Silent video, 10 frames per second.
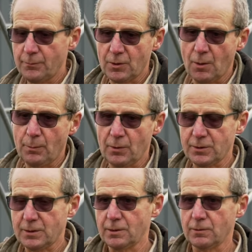
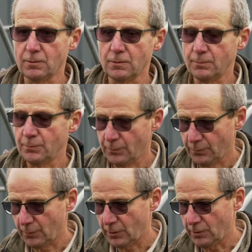compost to
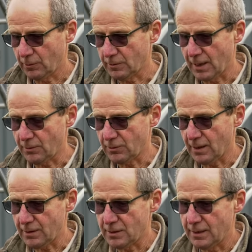your ground, you're
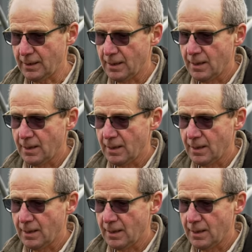actually